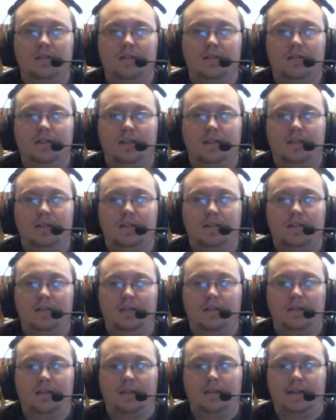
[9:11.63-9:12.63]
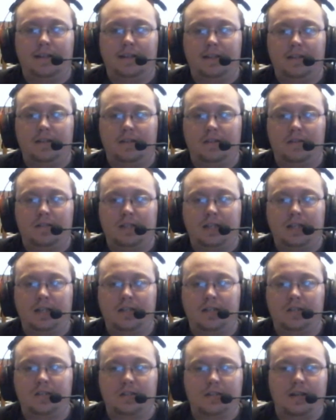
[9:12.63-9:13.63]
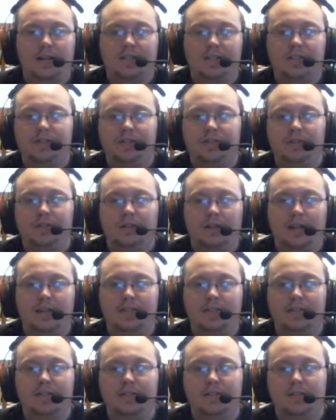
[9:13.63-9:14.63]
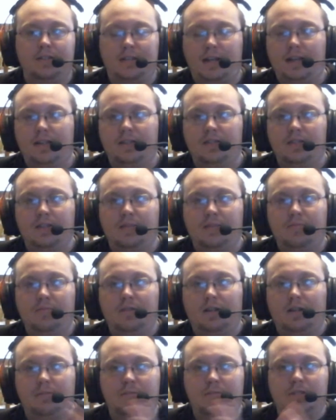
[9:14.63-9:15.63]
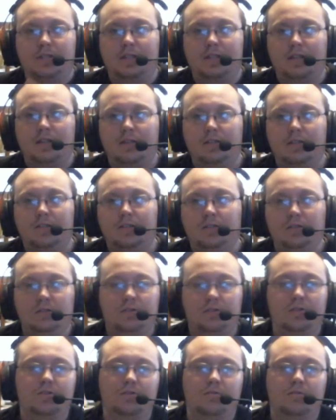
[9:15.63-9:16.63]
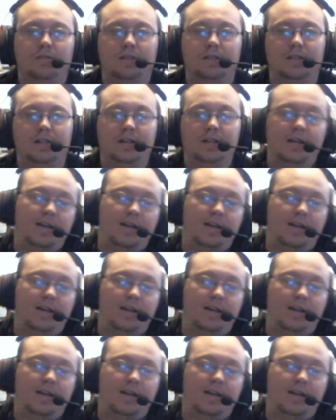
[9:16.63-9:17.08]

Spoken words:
that, like, teach lessons at the same time as telling a good story.